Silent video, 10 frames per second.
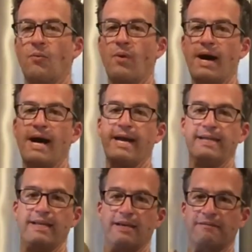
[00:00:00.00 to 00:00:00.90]
wide
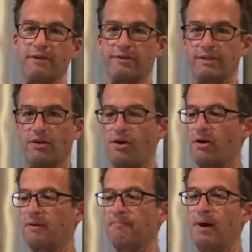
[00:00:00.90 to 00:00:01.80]
and very
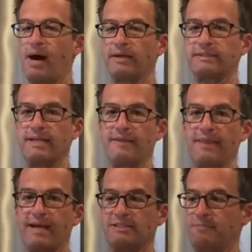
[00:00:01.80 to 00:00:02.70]
long box. And
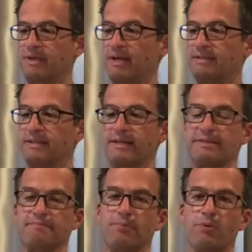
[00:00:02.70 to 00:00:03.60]
that's because it's
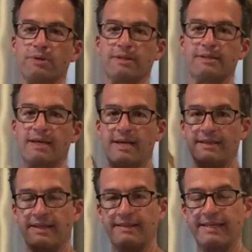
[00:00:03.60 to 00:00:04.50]
important
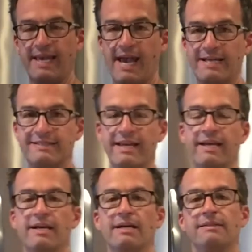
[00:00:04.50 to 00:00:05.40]
that the
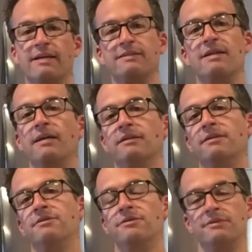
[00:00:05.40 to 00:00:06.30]
gasket does not
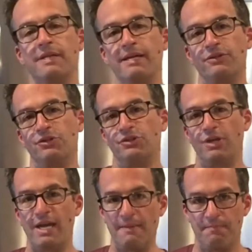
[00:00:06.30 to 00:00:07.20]
lose its
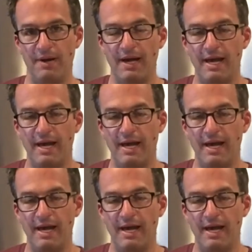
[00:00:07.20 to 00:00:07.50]
shape